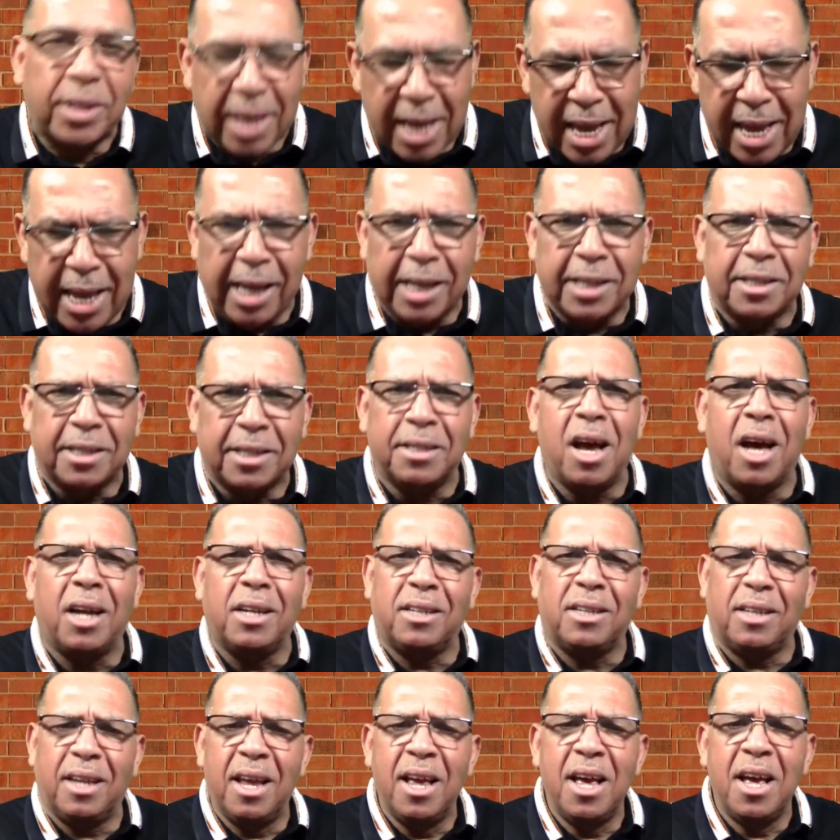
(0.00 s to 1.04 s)
he is
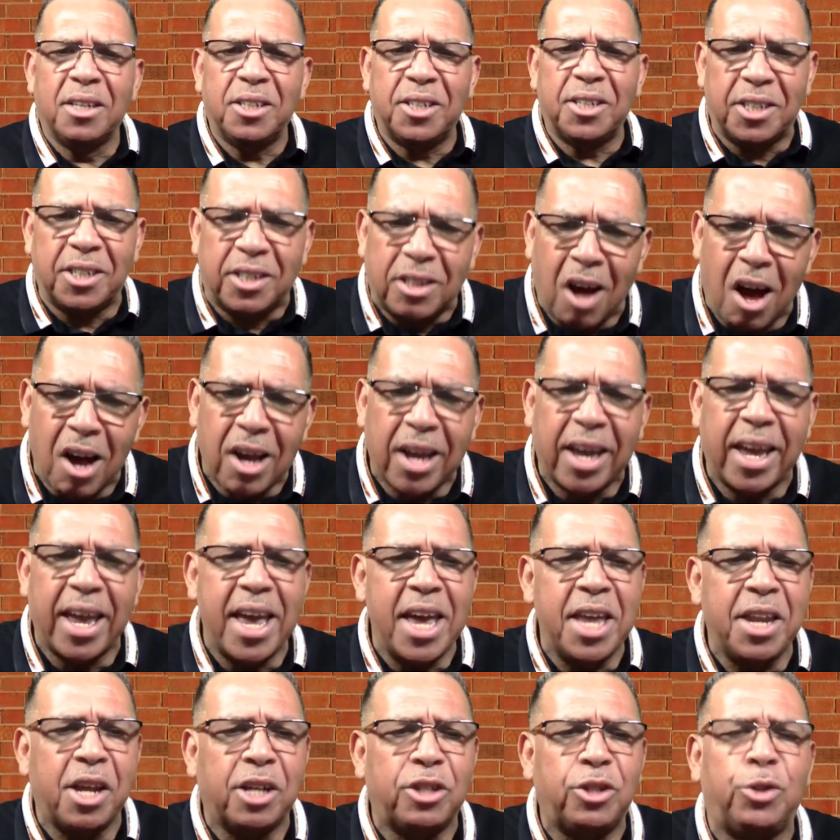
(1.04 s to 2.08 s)
not stuck
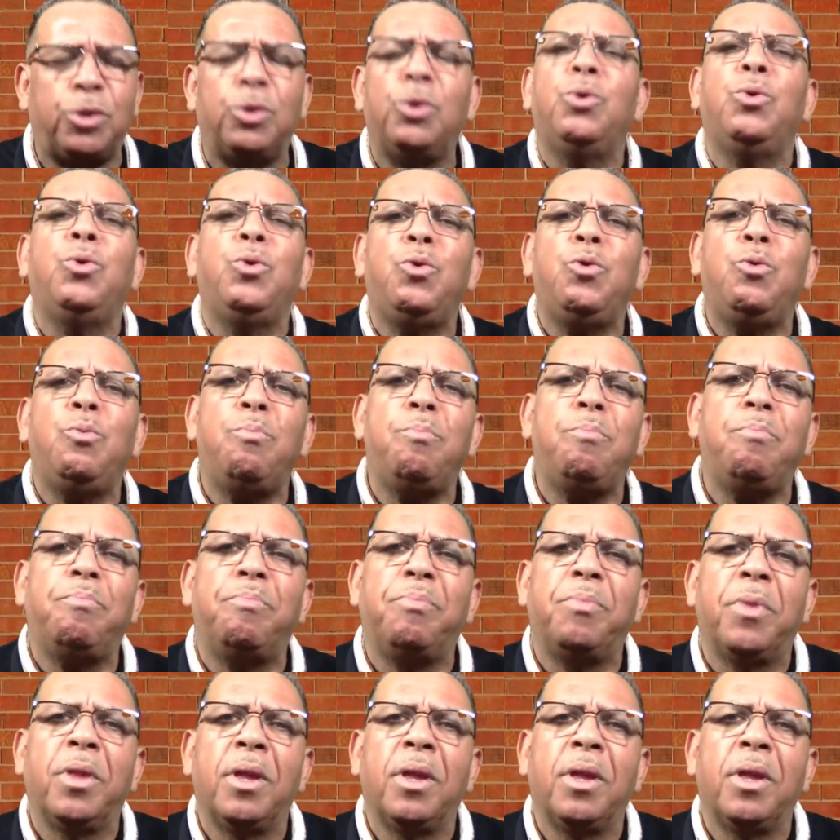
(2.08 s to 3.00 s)
in a tomb.